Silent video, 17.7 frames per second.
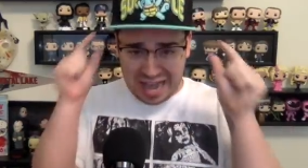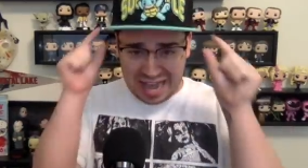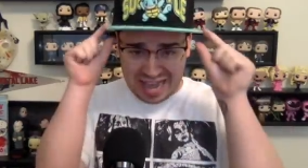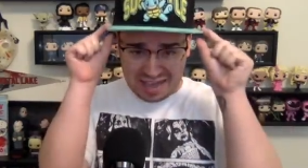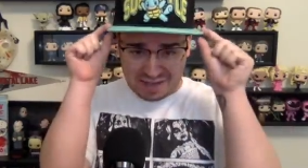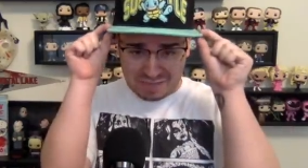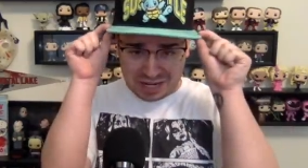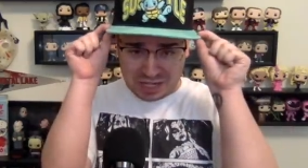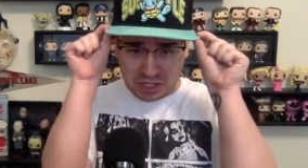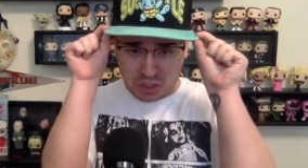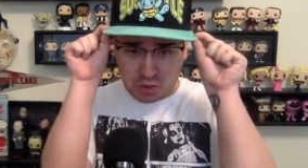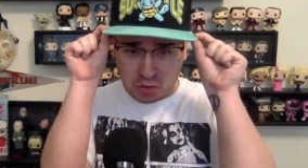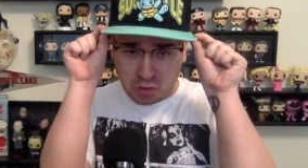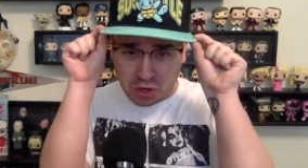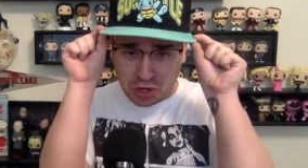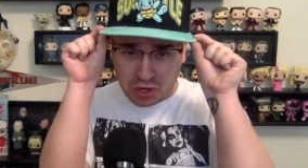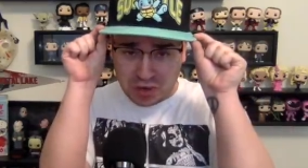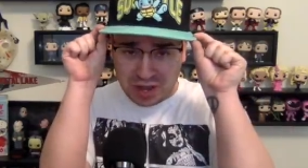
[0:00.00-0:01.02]
I have my
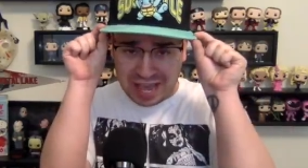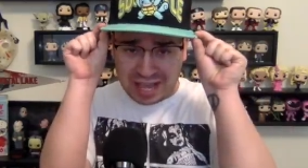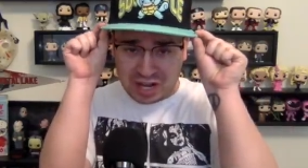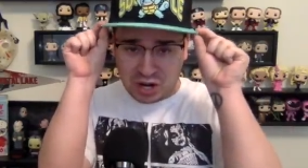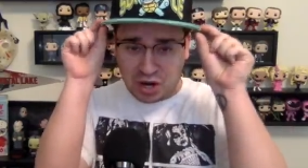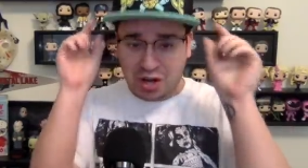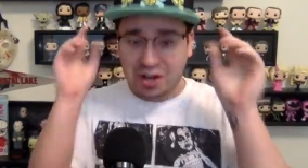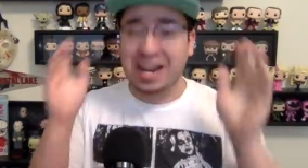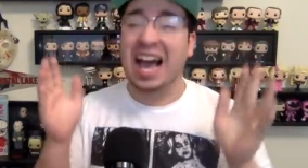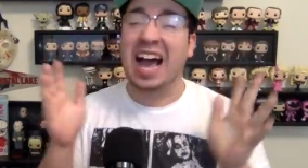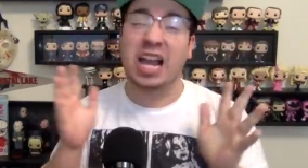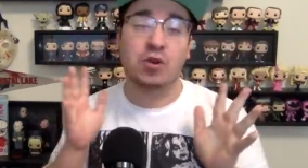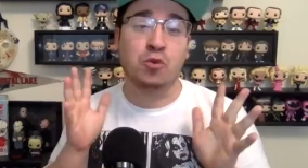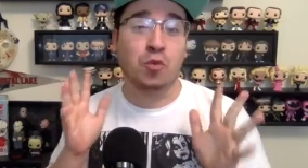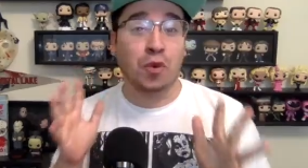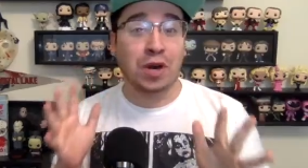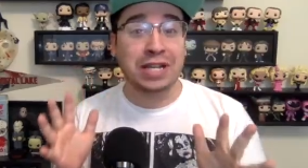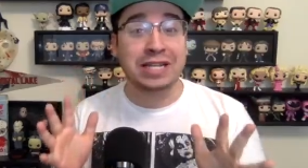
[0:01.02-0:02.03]
Squirtle hat on. I
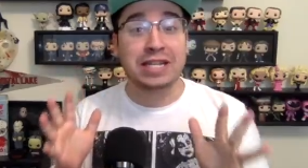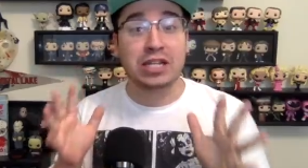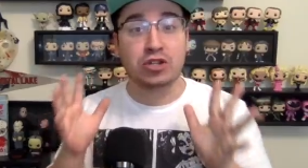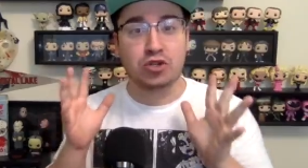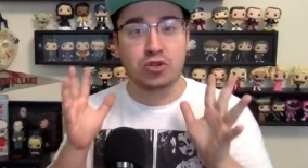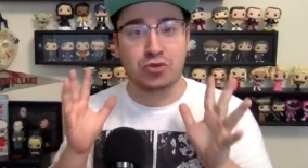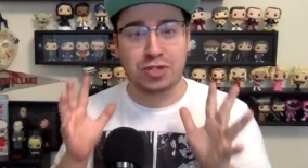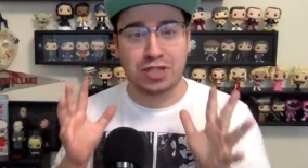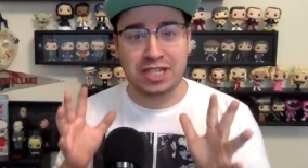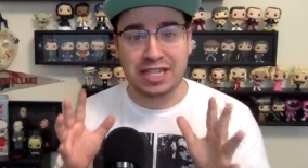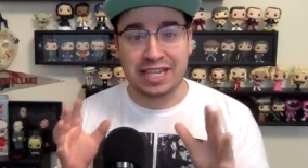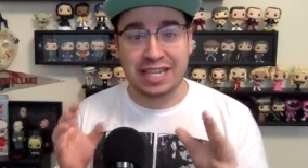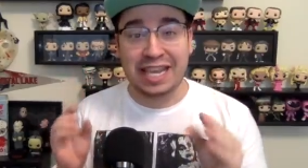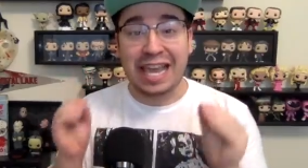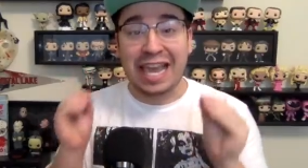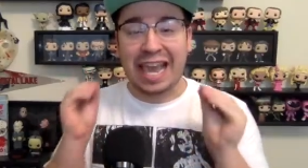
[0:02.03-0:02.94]
want to see